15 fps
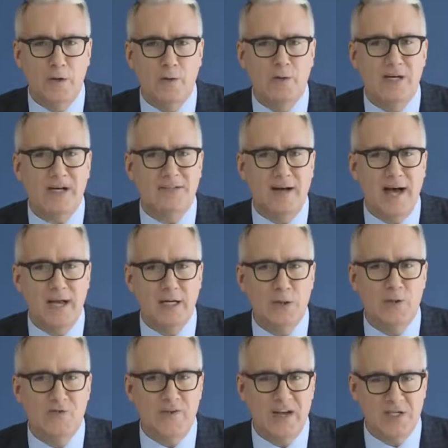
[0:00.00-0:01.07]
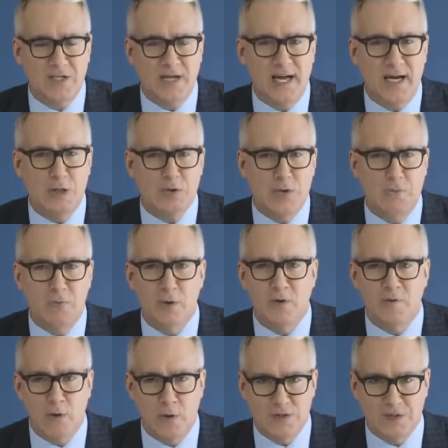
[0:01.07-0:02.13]
who declined to investigate Trump
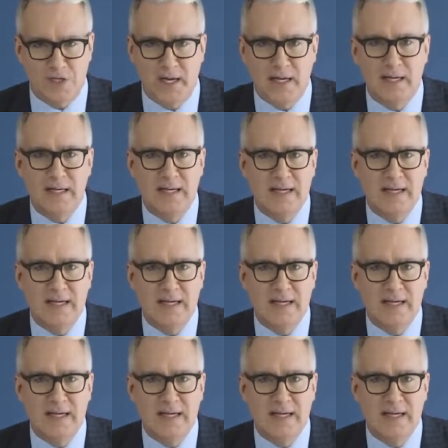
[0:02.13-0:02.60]
University